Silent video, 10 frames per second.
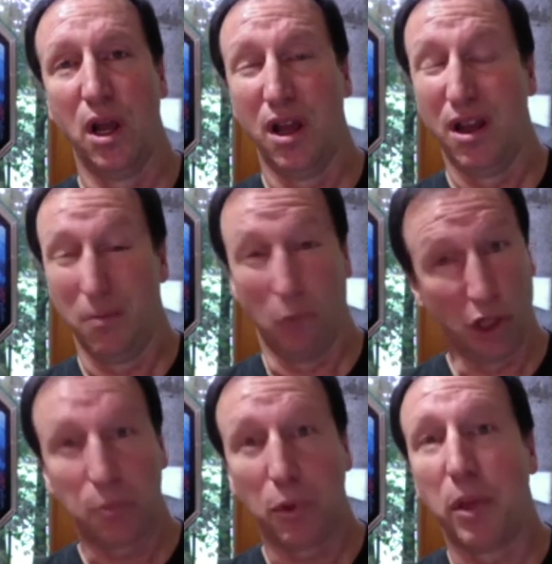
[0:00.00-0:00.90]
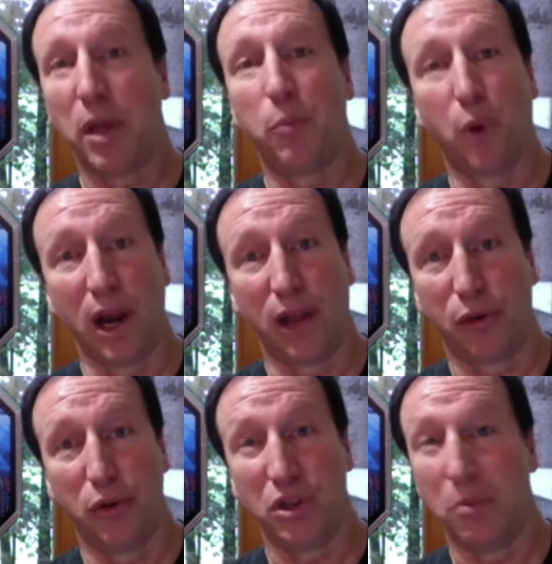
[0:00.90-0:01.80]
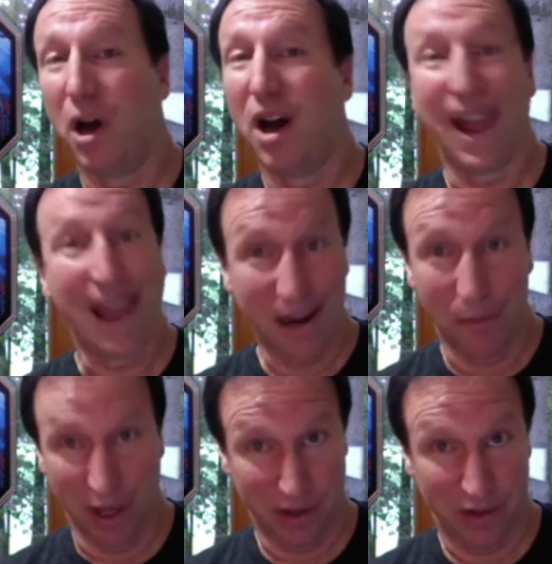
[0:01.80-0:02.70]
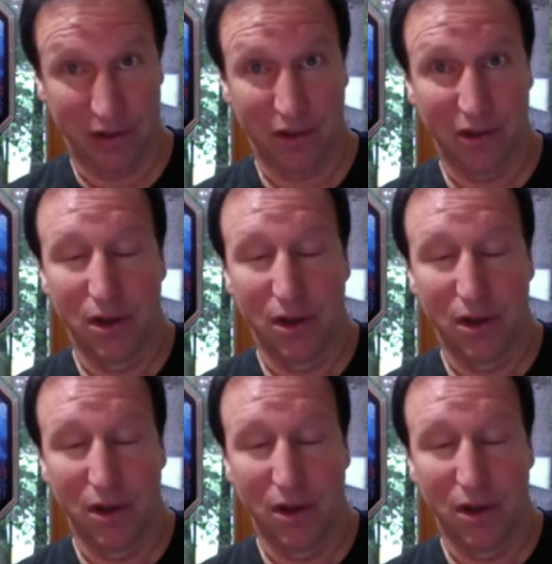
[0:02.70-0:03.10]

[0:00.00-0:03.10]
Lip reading: multiple big breakthroughs among animists,